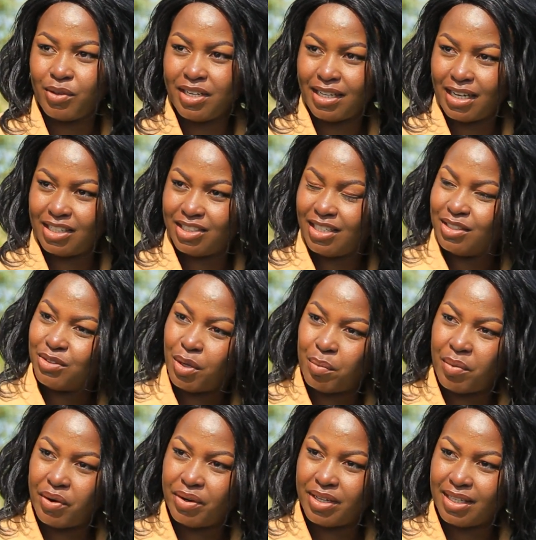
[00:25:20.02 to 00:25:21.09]
Nkunagache into
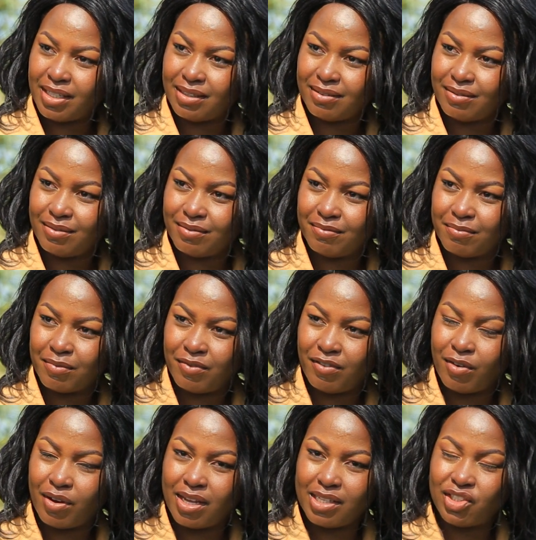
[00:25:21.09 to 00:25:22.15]
Mary Hill
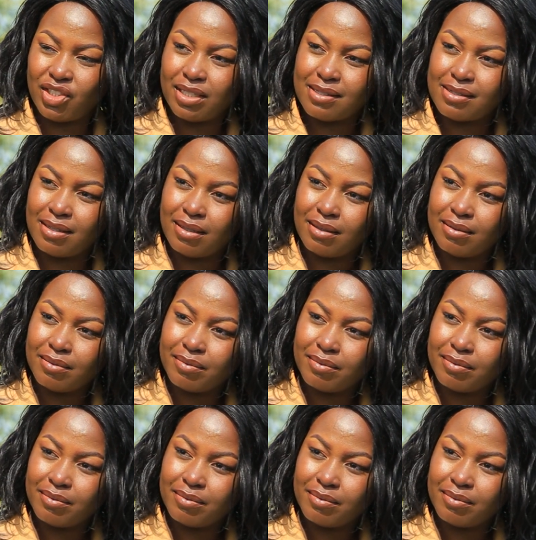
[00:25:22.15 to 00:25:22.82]
for HSC.